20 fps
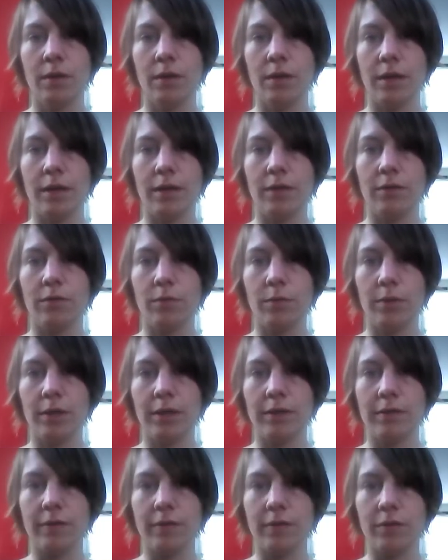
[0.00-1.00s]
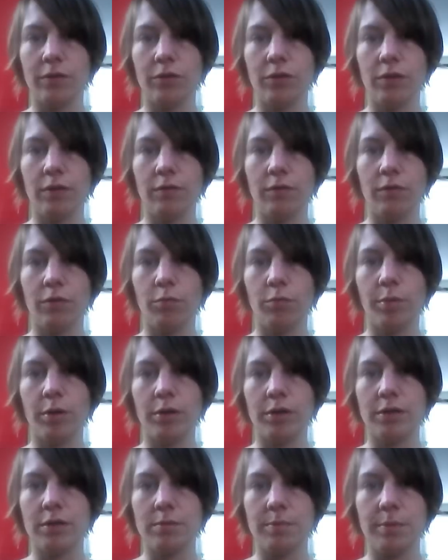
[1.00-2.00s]
And this release is achieved through
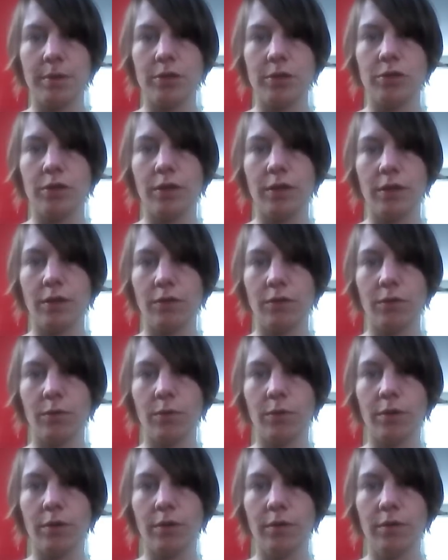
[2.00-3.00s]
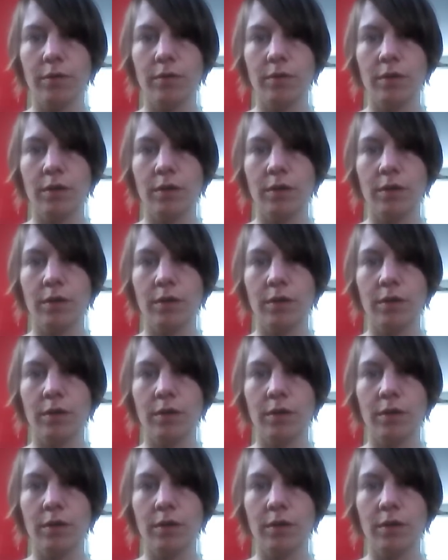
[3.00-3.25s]
participation in the disorder.